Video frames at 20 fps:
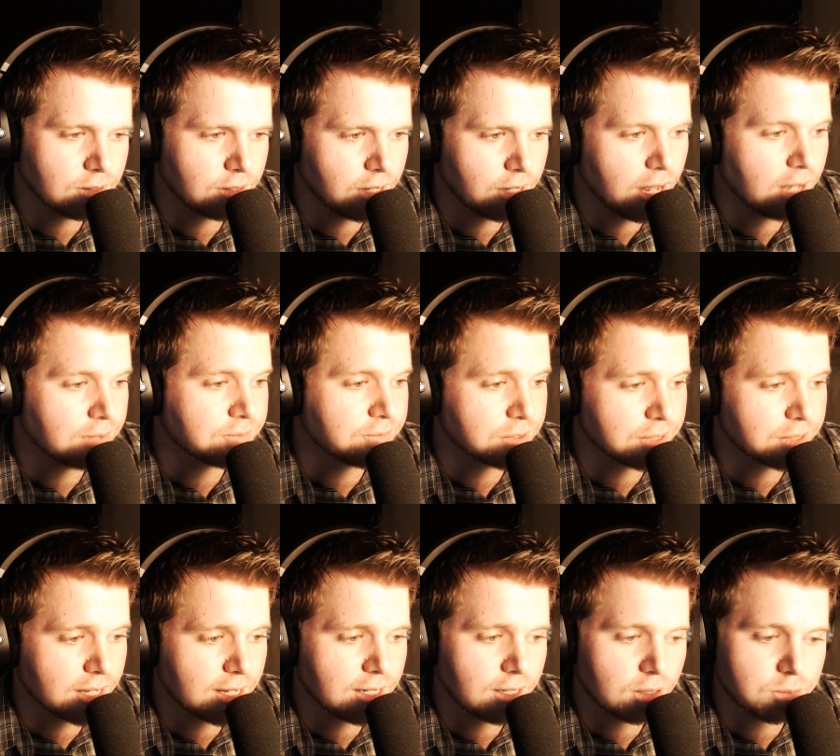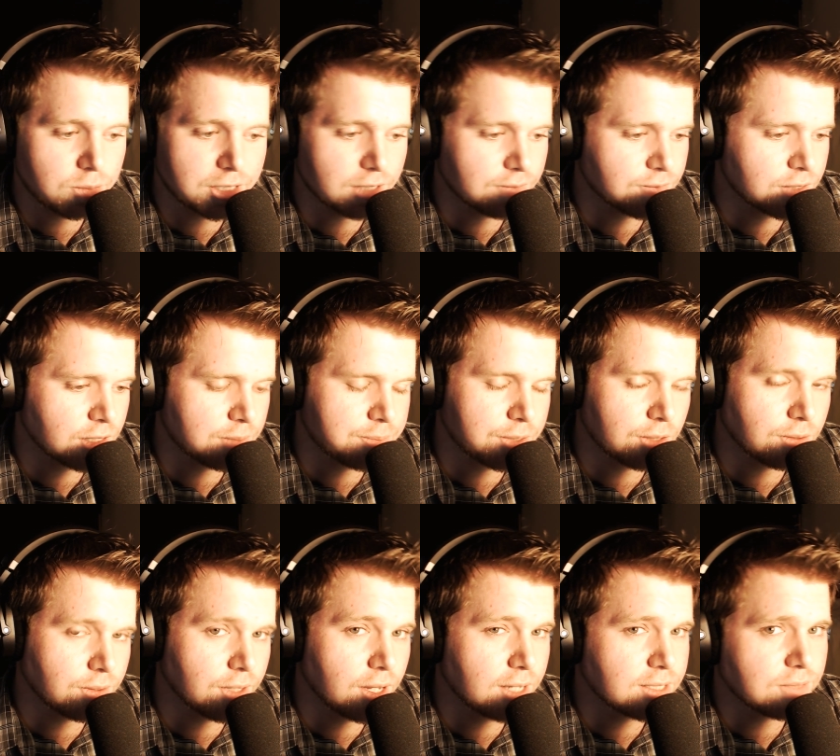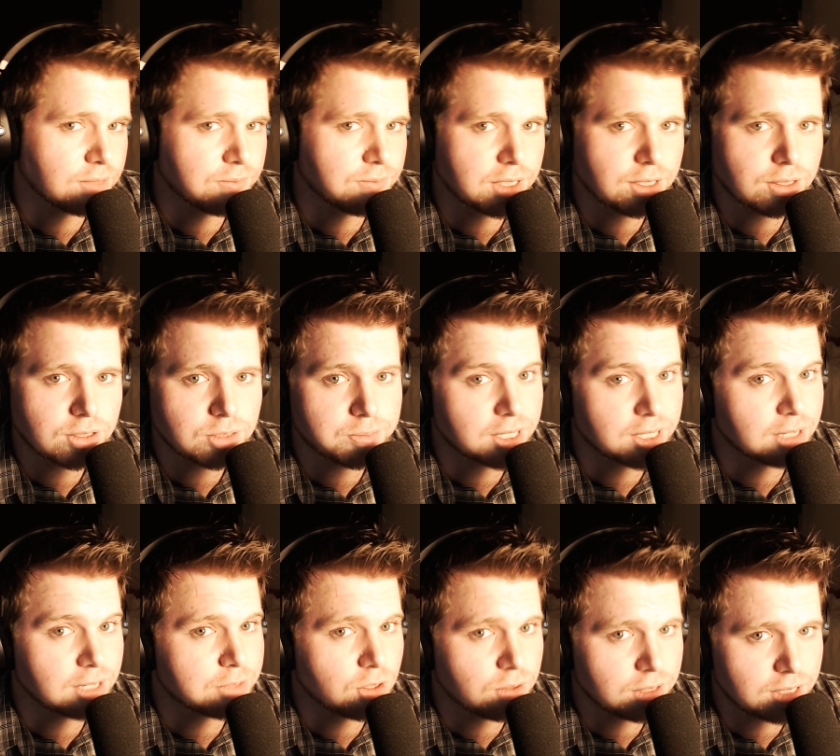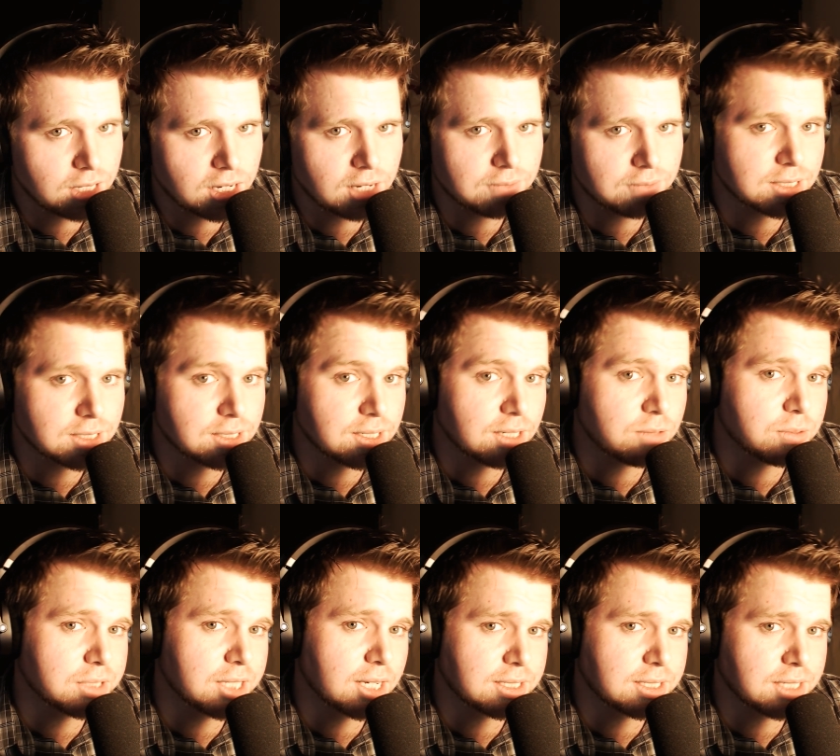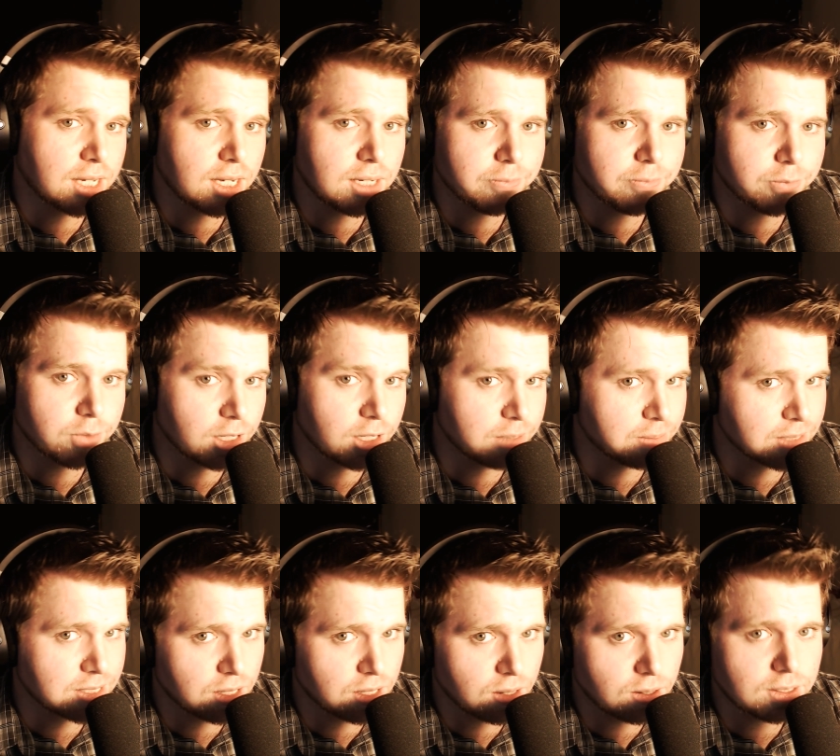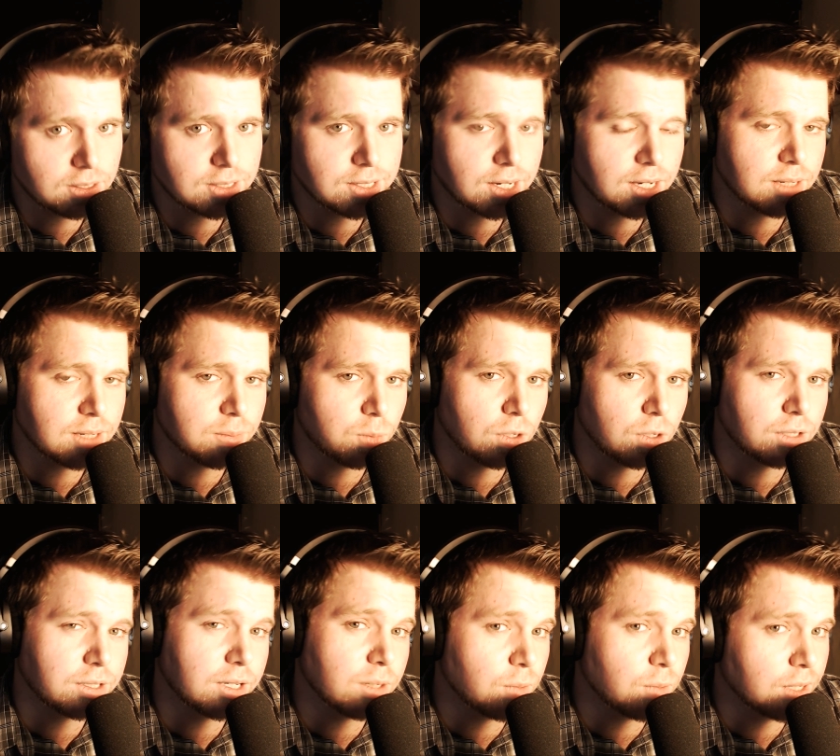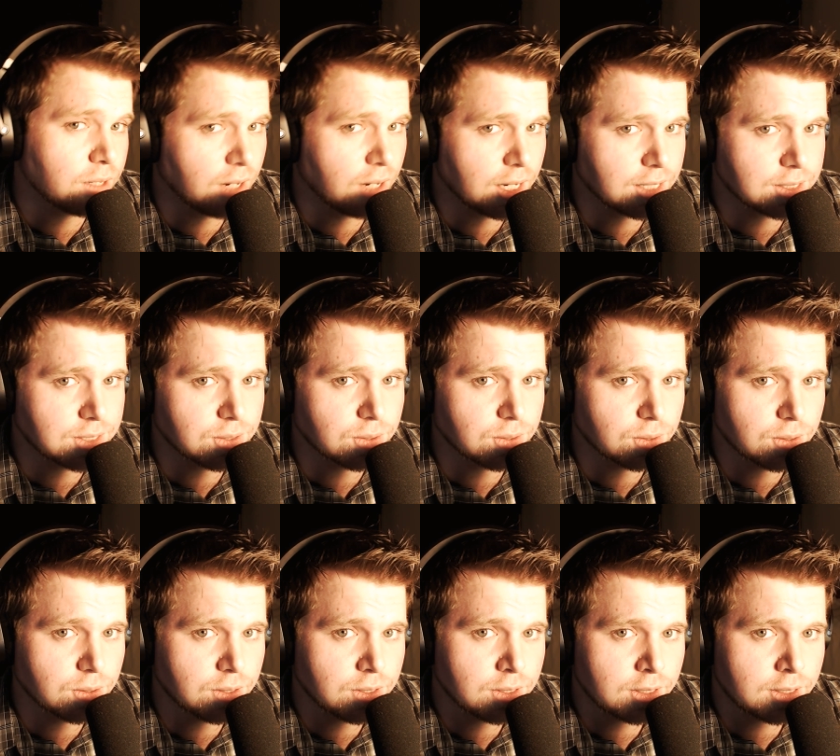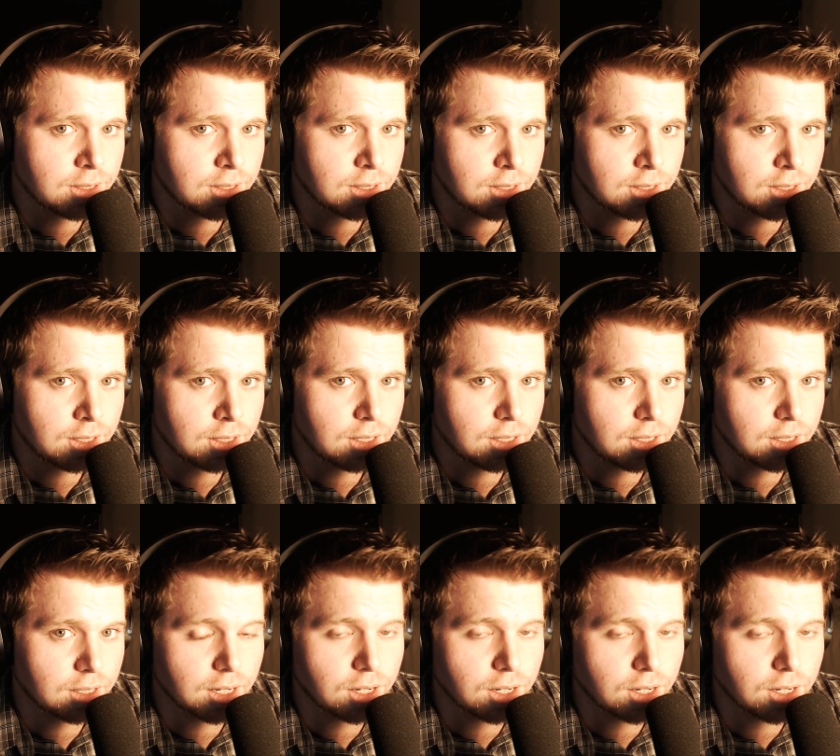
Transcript: After that, I'll be able to upload lots of videos, but I'm going to have to stick with that time frame as long as I am working where I do.